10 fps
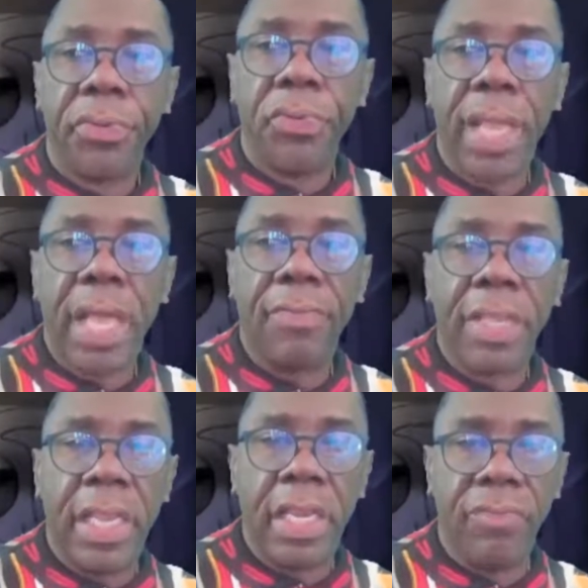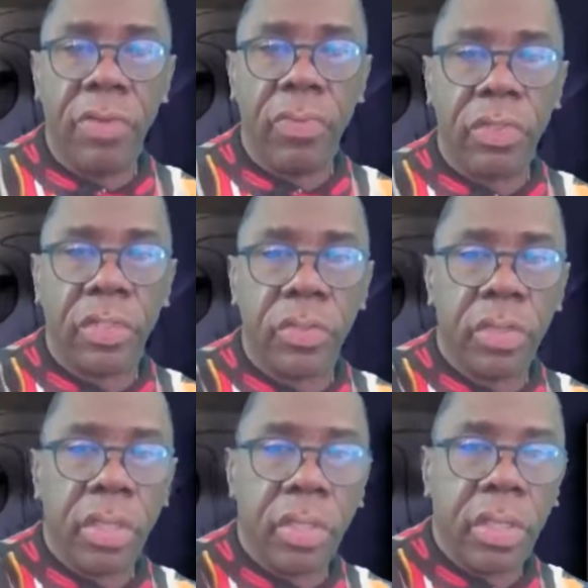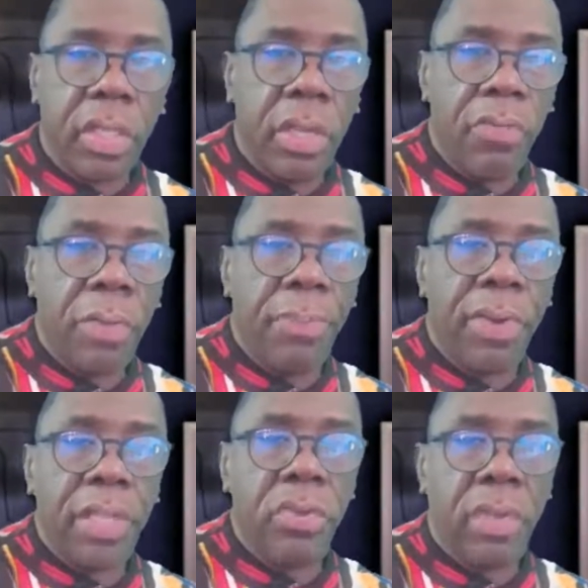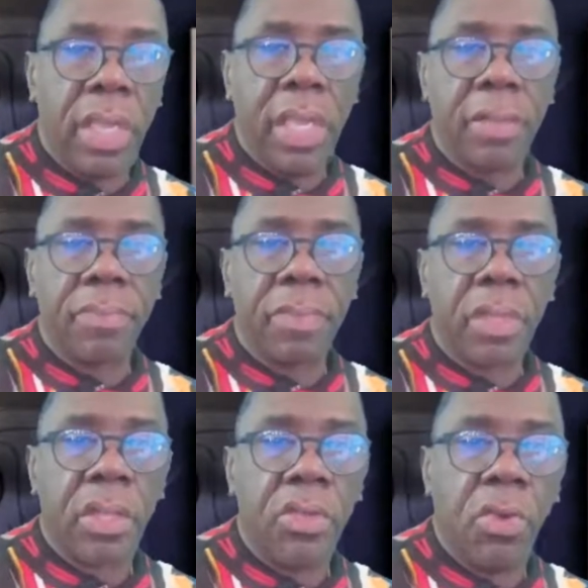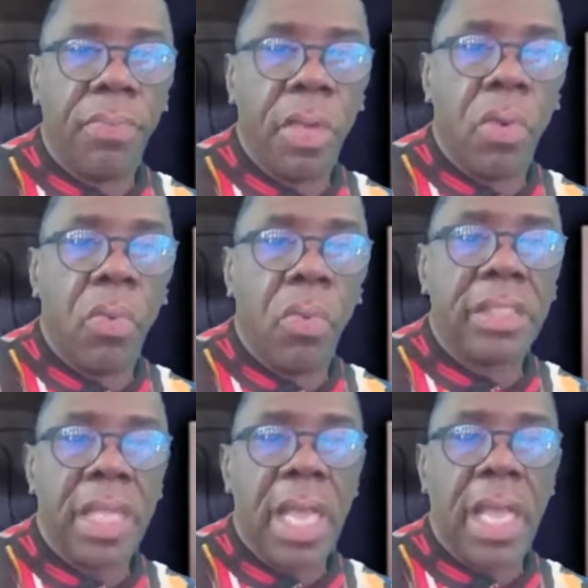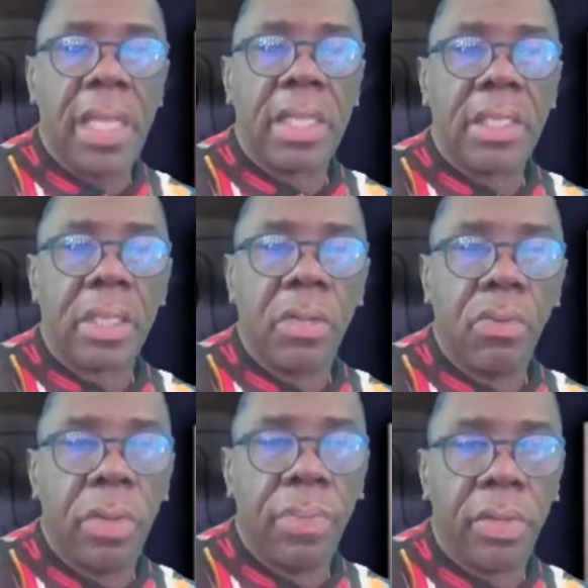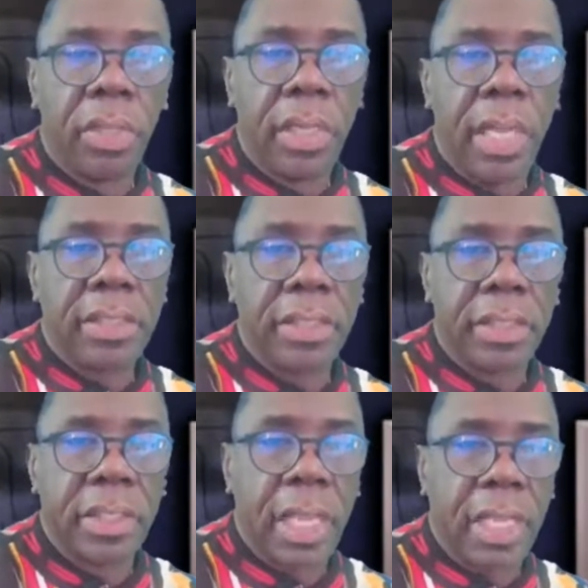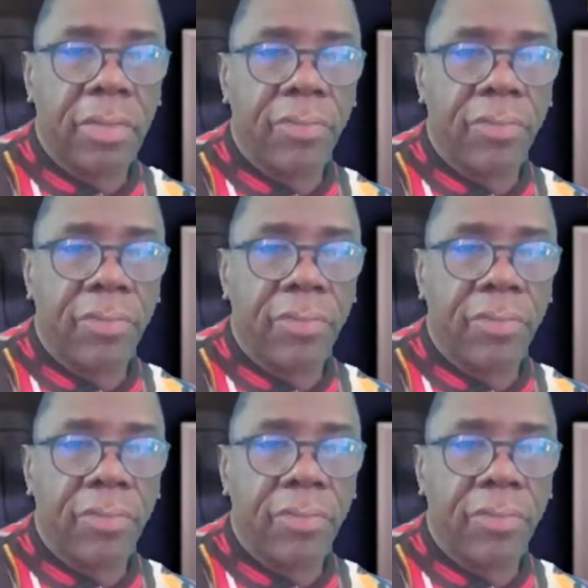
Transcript: we'll have an interview with you, and we'll bring you in. You'll be on one side, we'll be on the next. Just like,